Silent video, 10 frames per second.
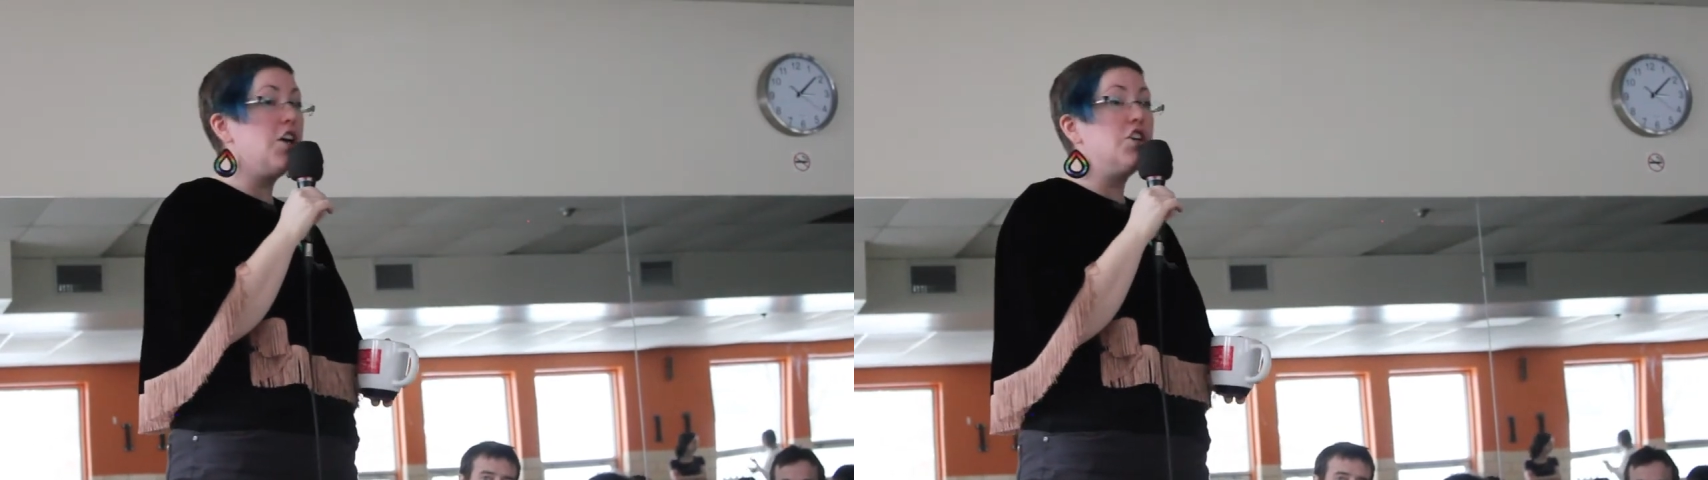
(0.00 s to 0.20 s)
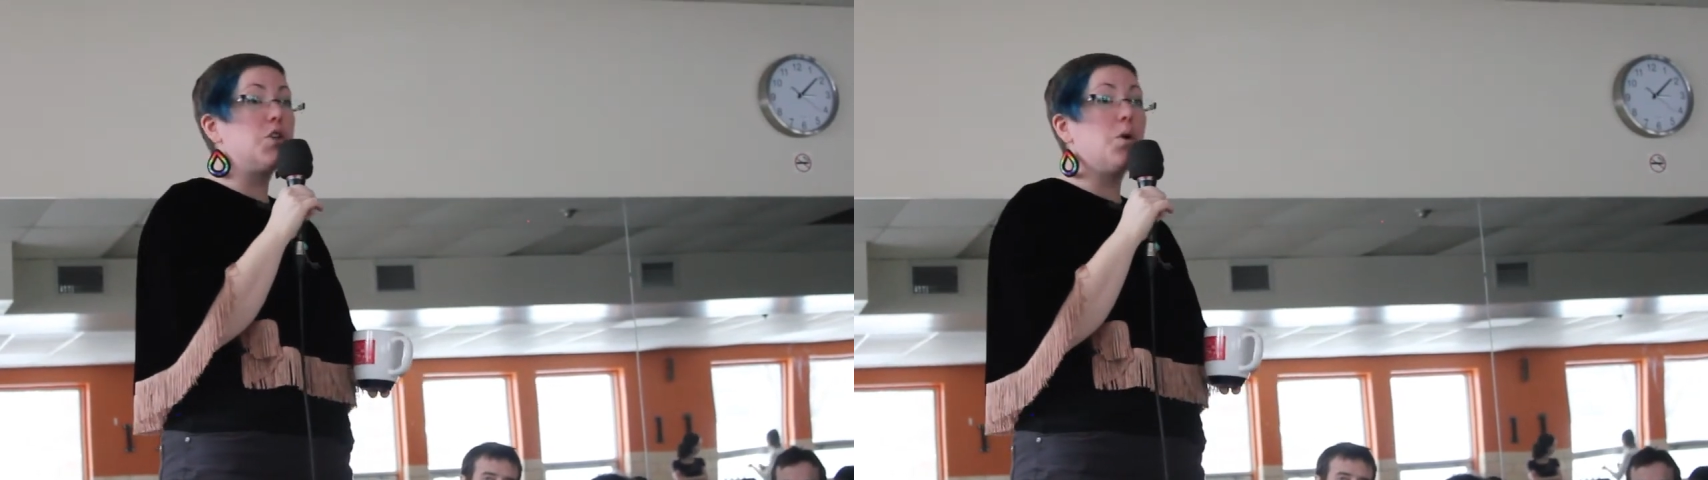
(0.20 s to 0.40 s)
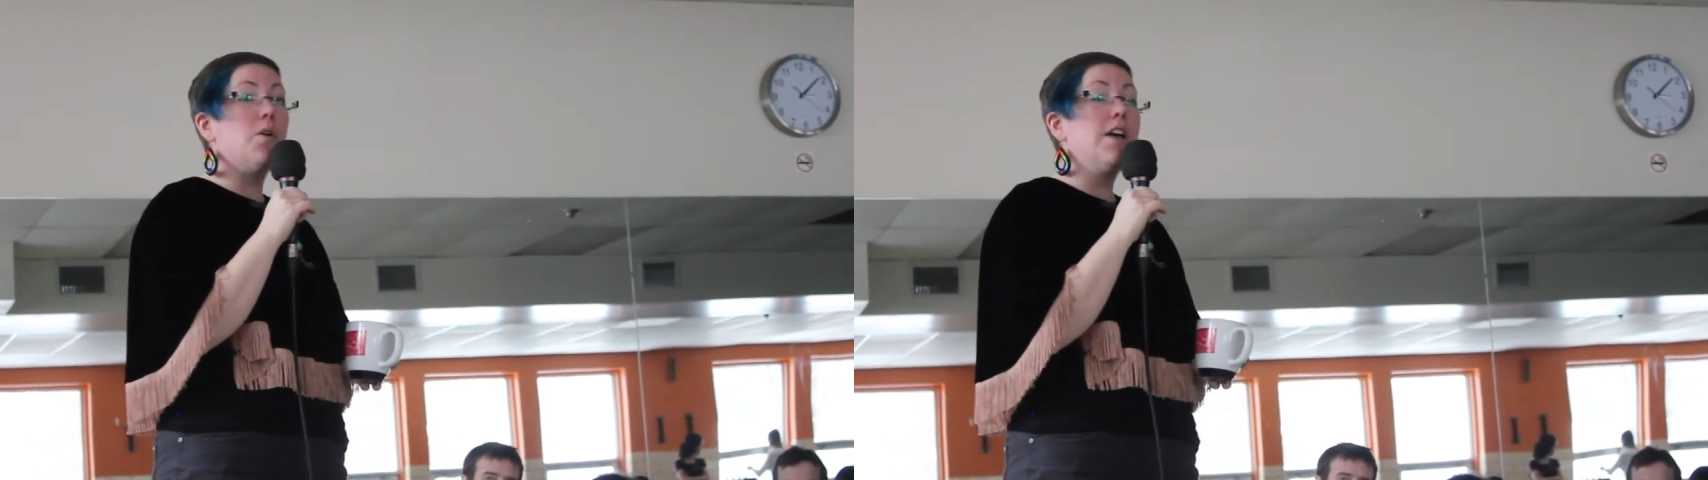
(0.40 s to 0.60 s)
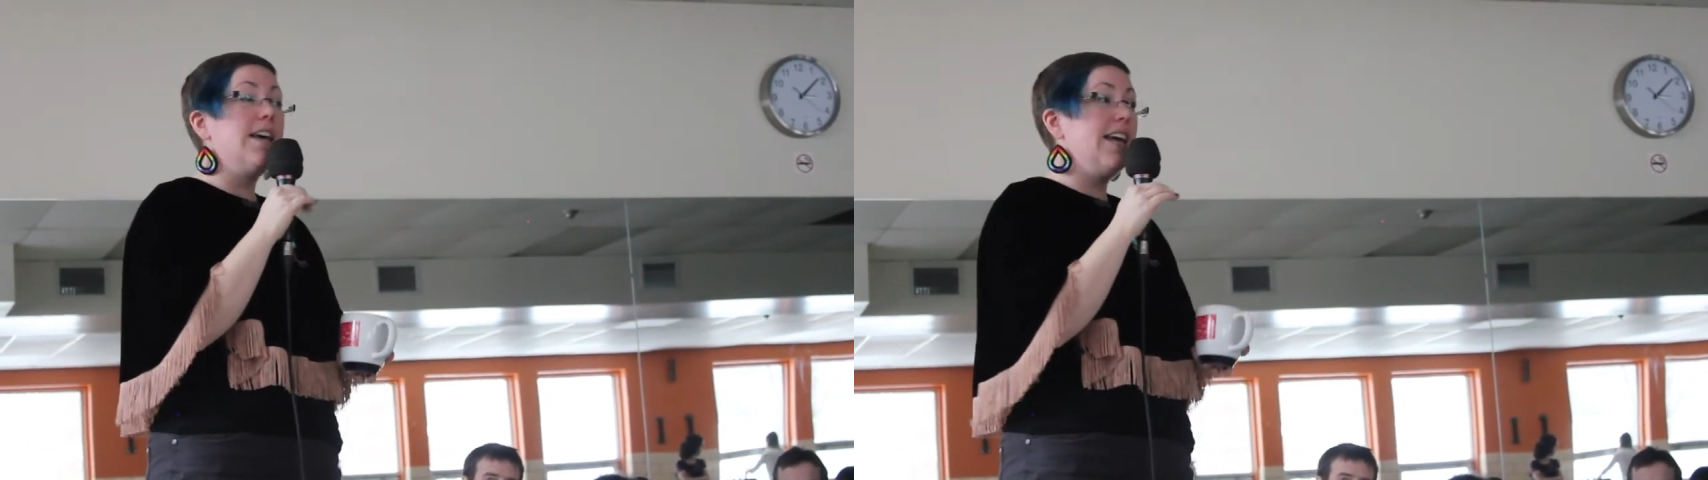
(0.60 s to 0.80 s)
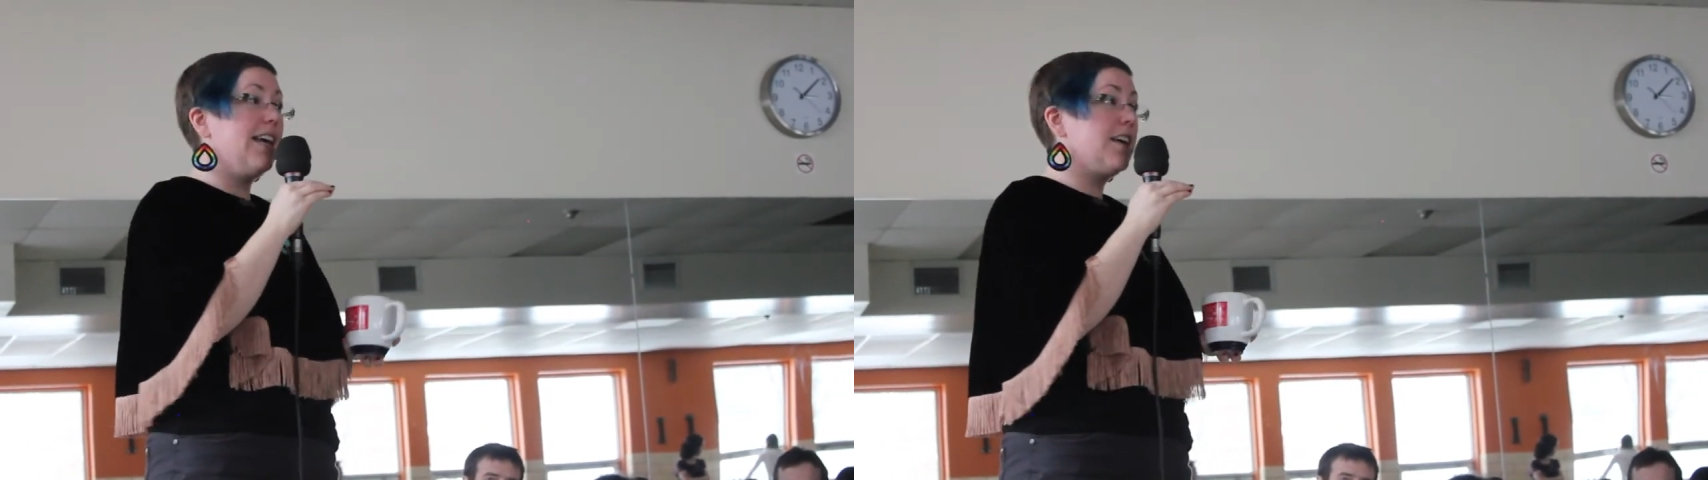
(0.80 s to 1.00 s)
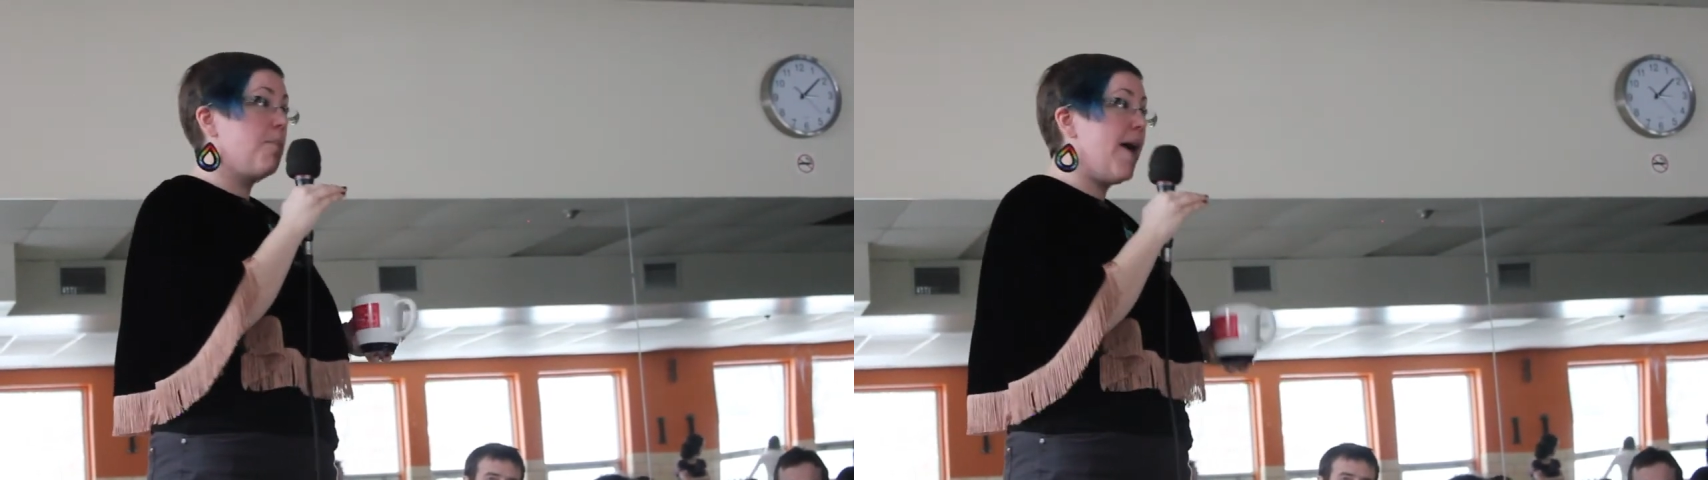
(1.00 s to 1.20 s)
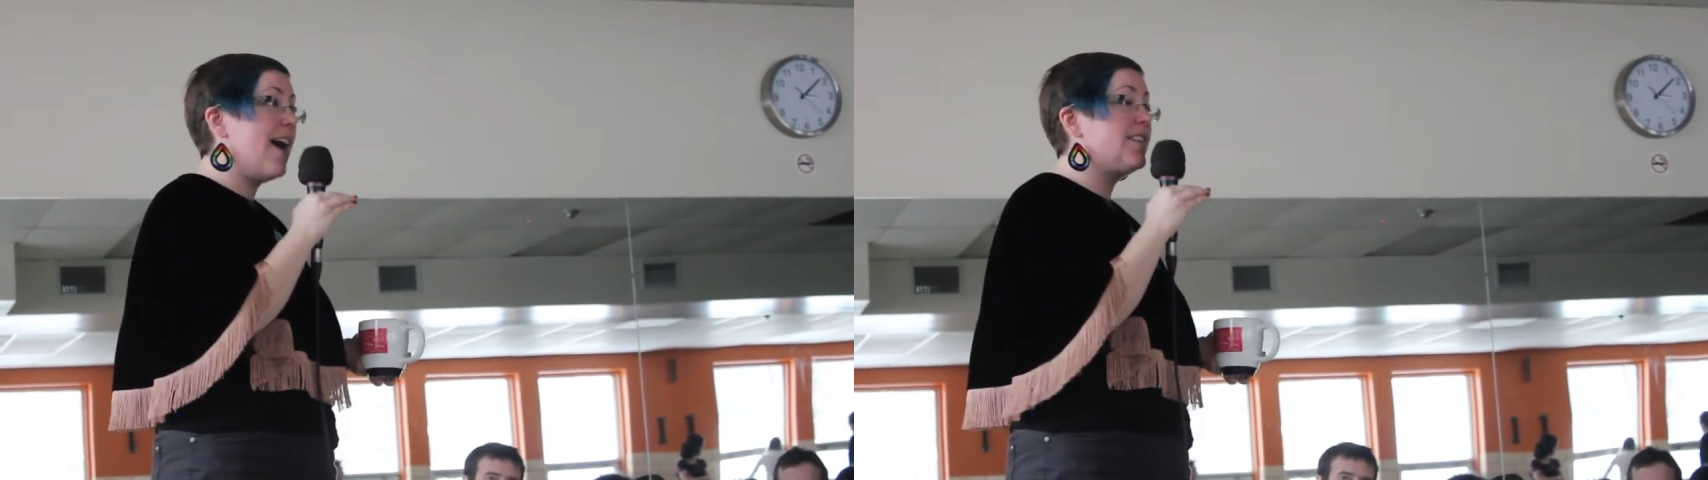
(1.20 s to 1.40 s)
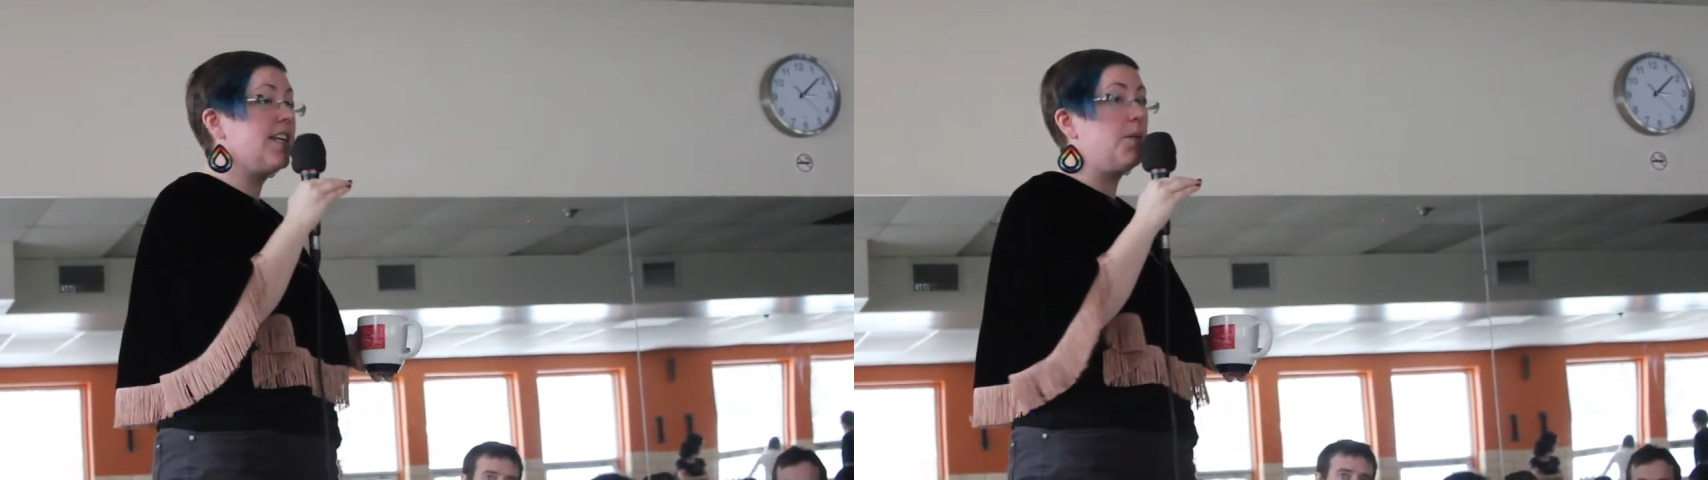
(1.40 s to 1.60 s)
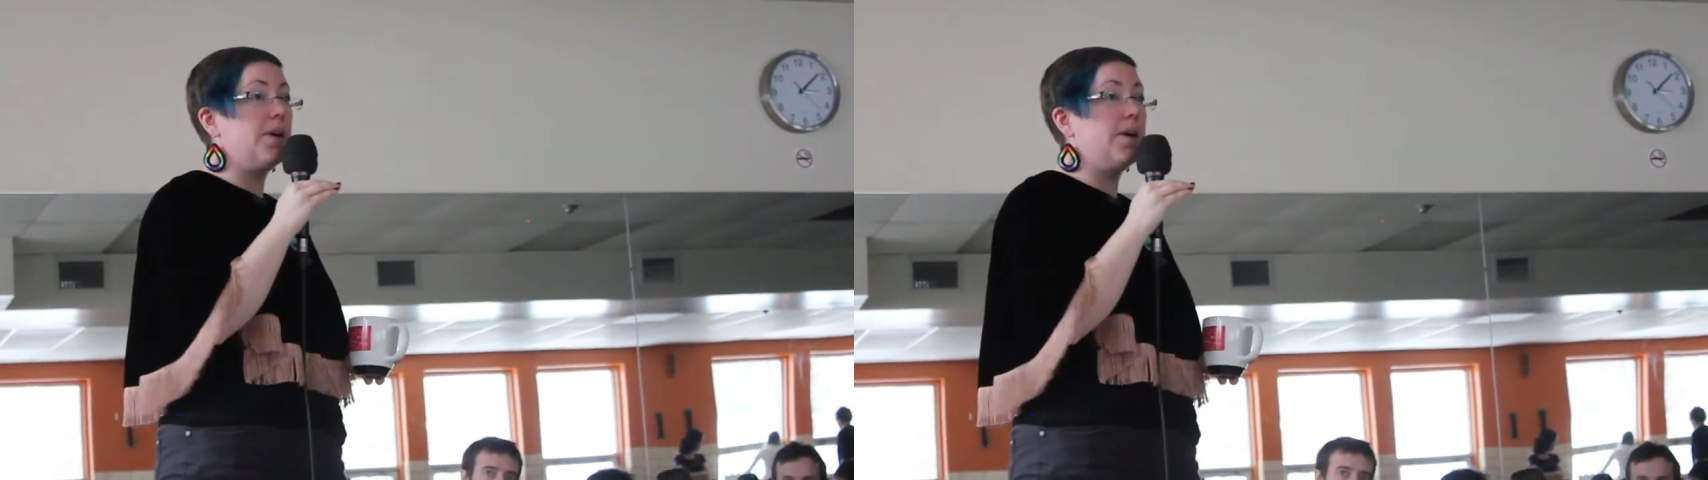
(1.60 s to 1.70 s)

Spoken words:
So capacity